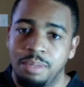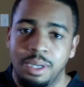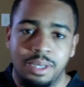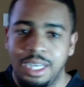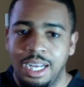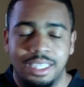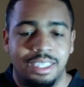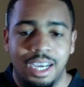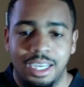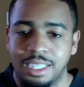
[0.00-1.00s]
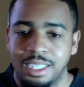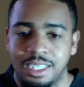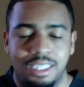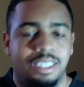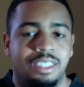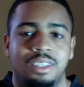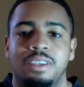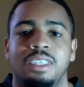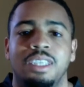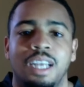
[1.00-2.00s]
Bell cannot sign anything. The
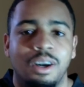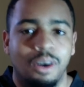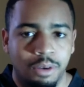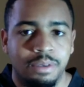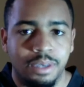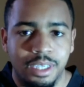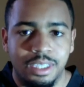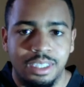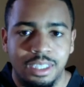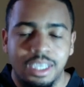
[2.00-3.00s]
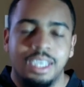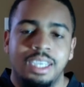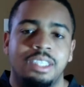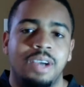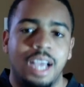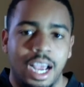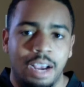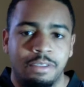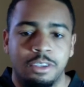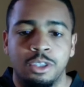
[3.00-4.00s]
Steelers cannot offer anything until
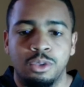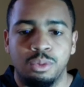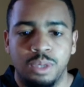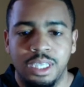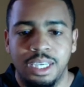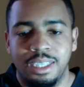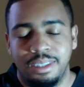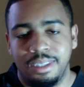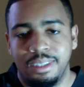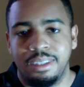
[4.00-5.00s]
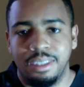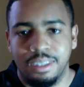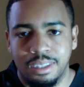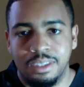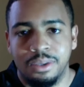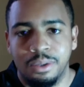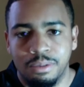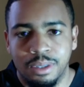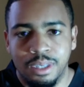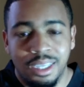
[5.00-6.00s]
after the 2018 season is
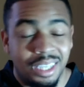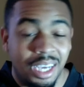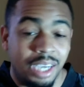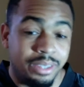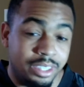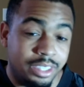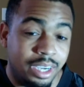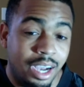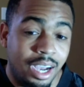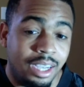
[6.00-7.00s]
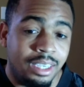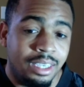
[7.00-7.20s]
over. That was in July.